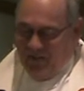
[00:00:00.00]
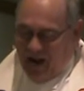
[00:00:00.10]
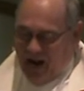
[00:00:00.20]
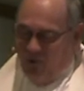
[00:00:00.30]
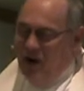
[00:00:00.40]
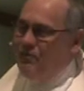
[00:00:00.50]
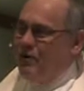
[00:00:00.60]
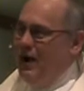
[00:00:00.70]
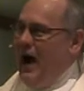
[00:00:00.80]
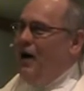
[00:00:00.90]

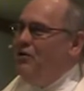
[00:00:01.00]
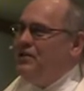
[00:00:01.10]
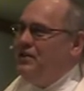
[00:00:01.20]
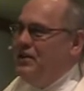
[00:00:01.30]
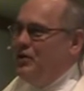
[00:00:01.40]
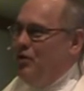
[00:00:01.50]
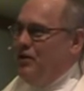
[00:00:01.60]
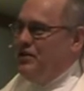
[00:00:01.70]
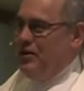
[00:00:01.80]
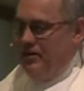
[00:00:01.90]
However, out in the
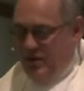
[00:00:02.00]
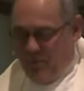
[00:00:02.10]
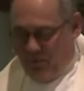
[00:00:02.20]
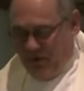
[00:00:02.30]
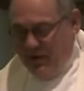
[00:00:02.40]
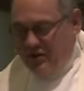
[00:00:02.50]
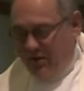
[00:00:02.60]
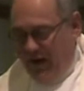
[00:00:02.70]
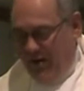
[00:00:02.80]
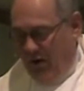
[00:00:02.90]
courtyard, the
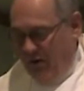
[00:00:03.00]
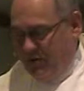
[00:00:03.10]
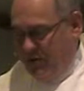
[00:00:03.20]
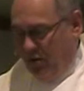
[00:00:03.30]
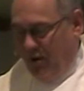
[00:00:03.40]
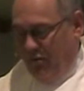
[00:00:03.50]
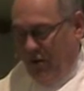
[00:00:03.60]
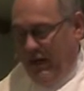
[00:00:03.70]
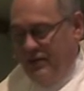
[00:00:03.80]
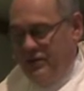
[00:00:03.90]
professor had also
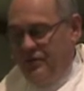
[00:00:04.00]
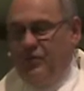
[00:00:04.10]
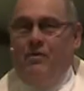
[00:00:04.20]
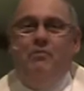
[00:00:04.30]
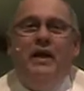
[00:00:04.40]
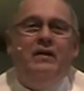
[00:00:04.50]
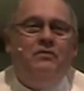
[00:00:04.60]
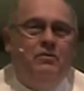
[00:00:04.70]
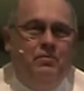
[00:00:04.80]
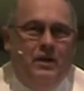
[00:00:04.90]
arranged for a
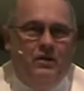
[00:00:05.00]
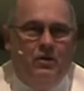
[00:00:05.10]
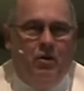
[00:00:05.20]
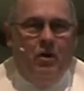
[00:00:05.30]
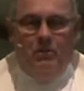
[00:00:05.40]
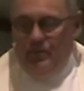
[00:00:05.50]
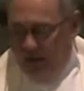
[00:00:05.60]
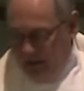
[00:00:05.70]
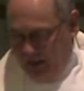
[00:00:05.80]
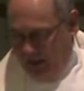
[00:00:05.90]
man to be there, all
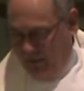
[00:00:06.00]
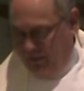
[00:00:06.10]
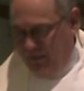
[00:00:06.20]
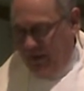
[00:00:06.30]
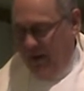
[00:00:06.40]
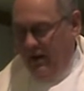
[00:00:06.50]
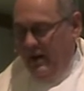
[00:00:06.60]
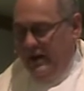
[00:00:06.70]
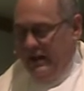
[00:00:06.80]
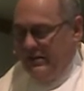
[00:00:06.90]
beaten up,
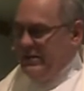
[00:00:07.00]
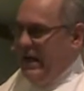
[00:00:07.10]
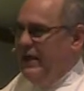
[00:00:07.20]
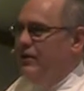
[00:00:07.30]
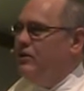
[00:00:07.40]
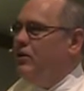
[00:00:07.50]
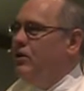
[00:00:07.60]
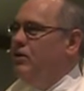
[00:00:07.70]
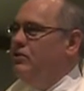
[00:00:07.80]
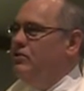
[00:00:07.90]
in tattered
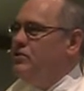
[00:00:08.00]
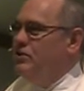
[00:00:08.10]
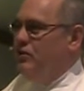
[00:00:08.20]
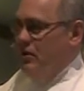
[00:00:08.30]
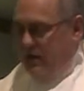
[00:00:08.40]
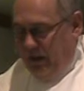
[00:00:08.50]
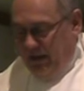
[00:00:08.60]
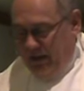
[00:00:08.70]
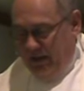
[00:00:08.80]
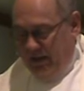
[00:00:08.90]
clothes,
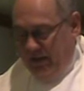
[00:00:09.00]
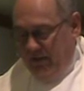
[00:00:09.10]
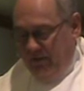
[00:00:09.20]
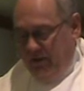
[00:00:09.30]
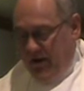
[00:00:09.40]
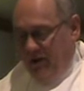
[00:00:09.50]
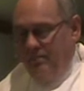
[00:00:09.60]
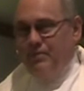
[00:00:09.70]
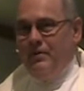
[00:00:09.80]
looking in need of help.